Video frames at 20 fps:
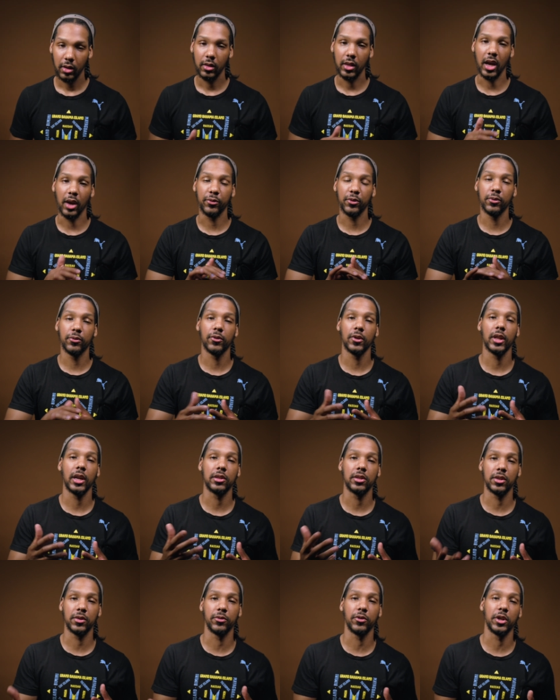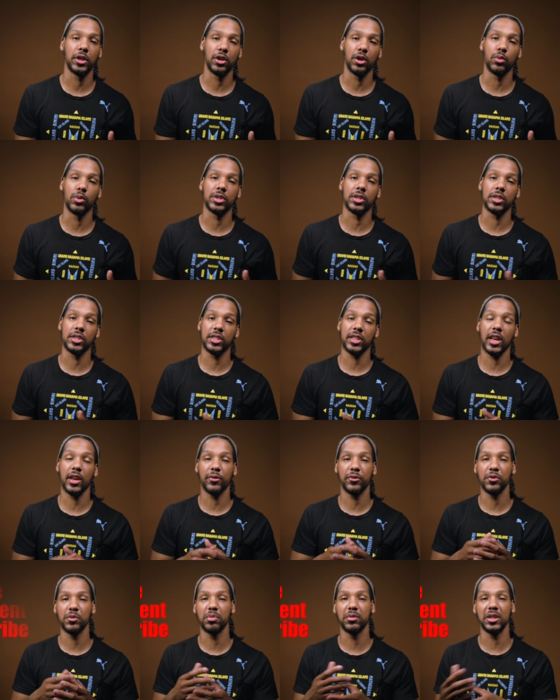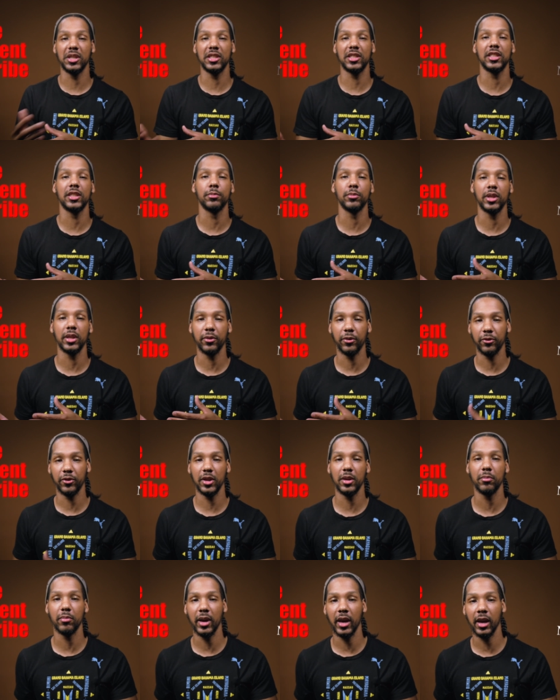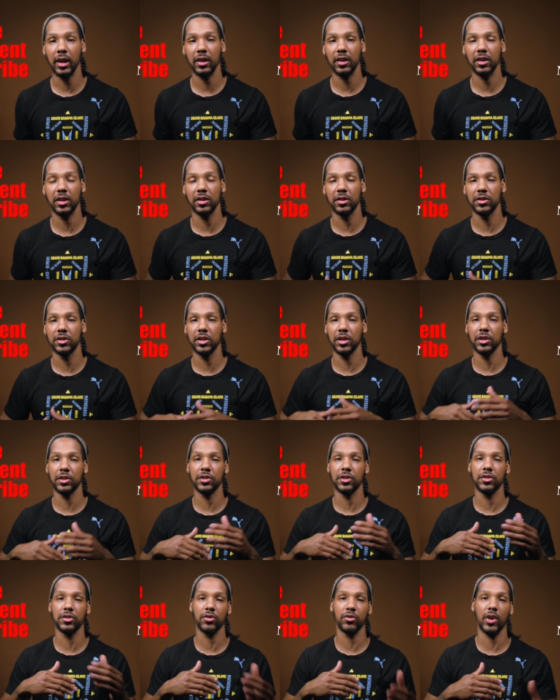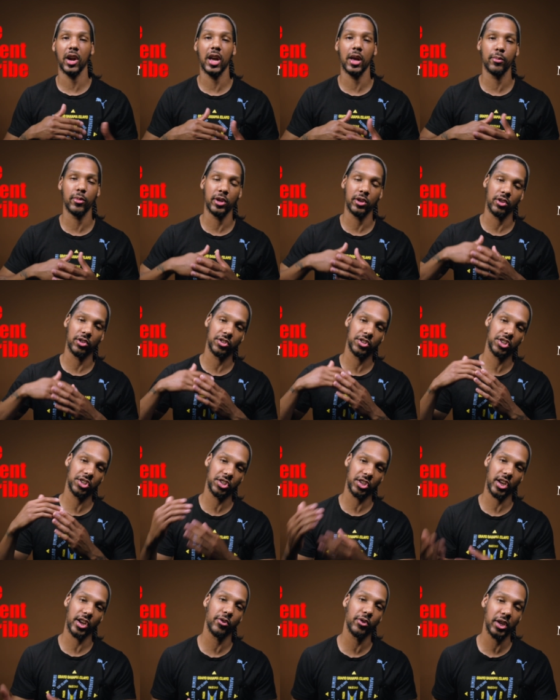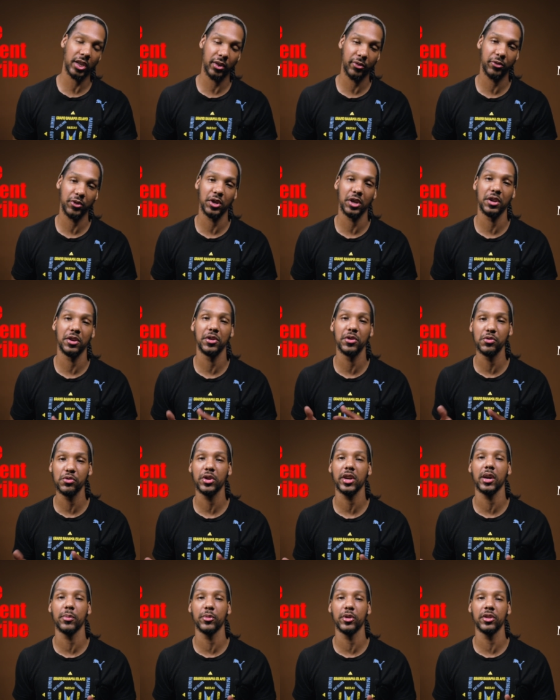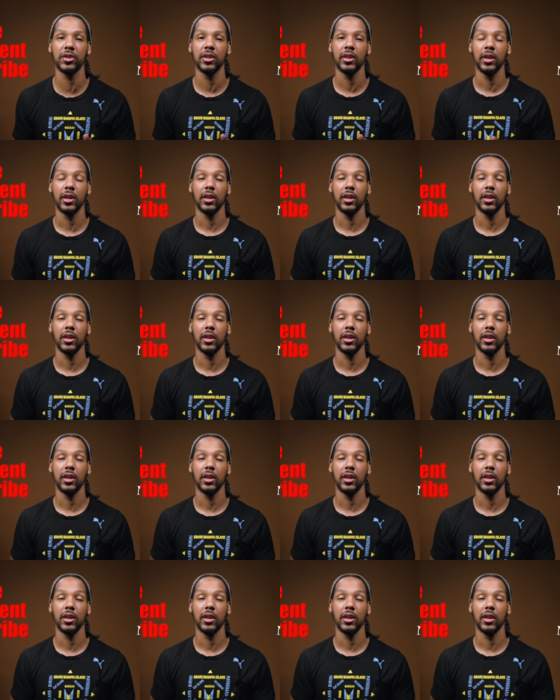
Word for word: Now, if you feel like this video was insightful, please leave me your feedback. Consider subscribing or sharing if you're a newcomer.